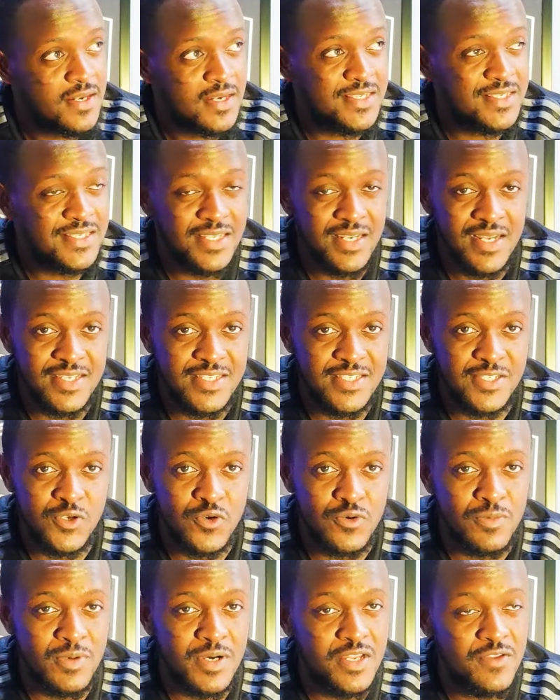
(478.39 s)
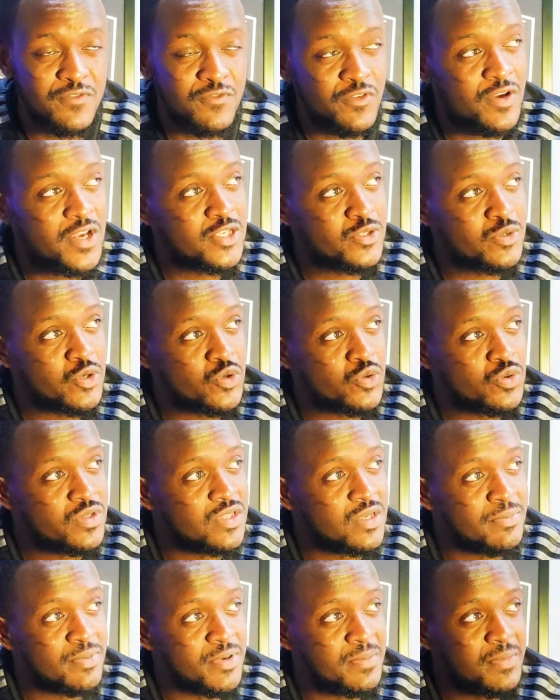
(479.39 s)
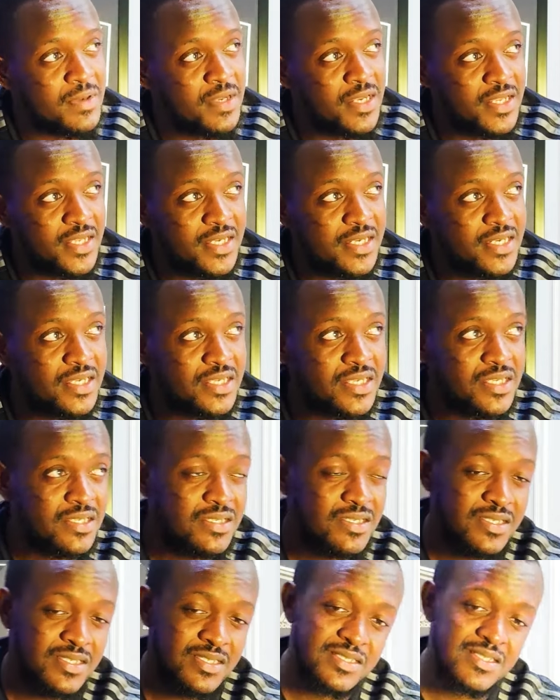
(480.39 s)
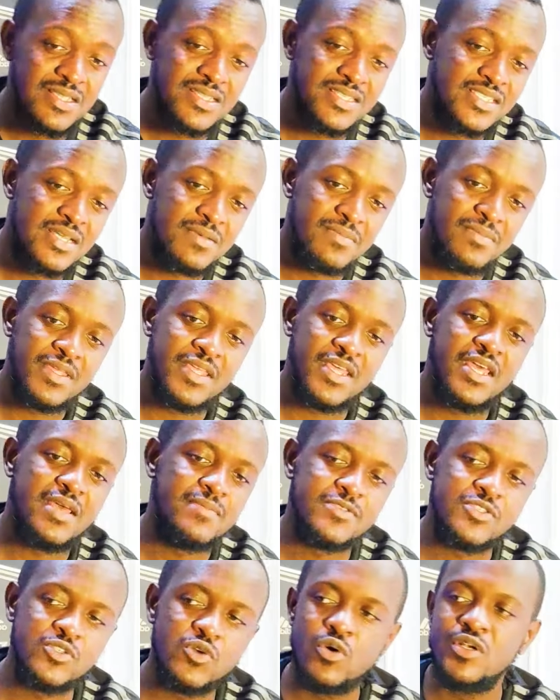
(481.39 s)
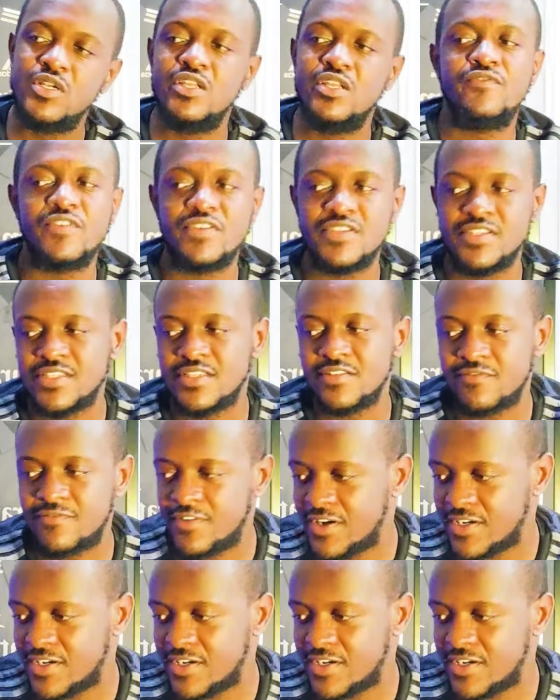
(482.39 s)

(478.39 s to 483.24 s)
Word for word: listen, Arsenal, man, if you guys want to win the Premier League, there's some games. Goal difference is a